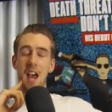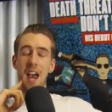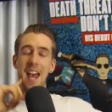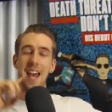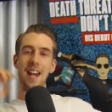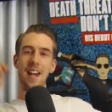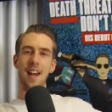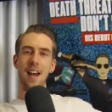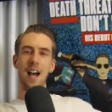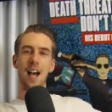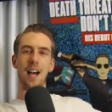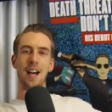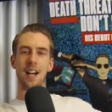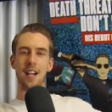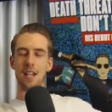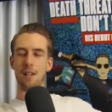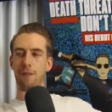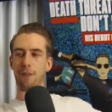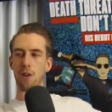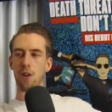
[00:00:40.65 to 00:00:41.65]
And uh,
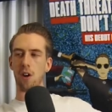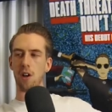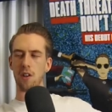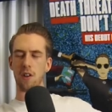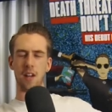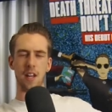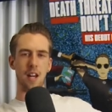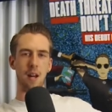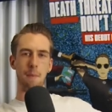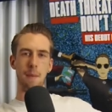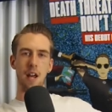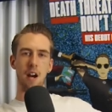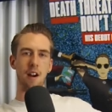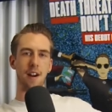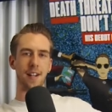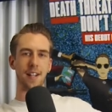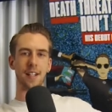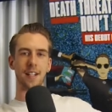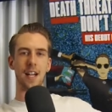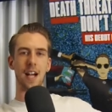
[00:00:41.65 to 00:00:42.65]
if you're an
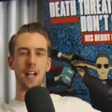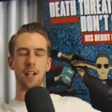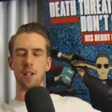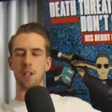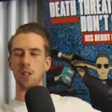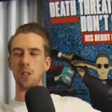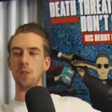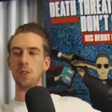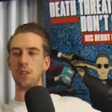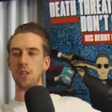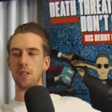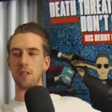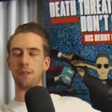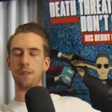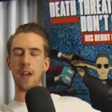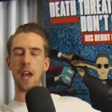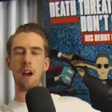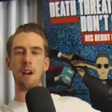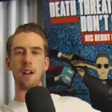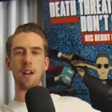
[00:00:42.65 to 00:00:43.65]
American cunt who uses
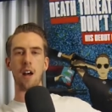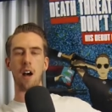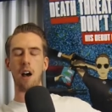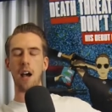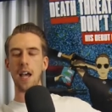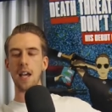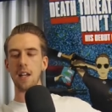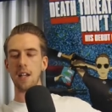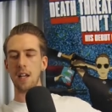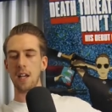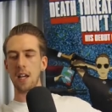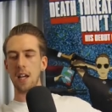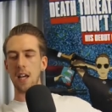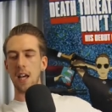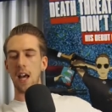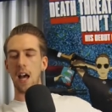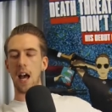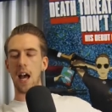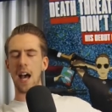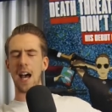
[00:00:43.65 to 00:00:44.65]
Fahrenheit,
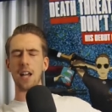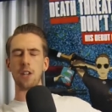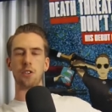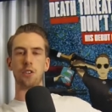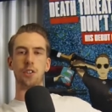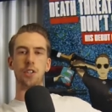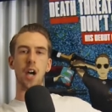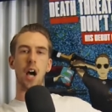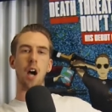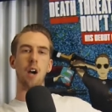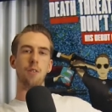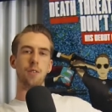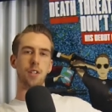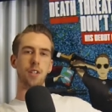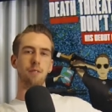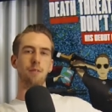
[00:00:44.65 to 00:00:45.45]
uh, don't.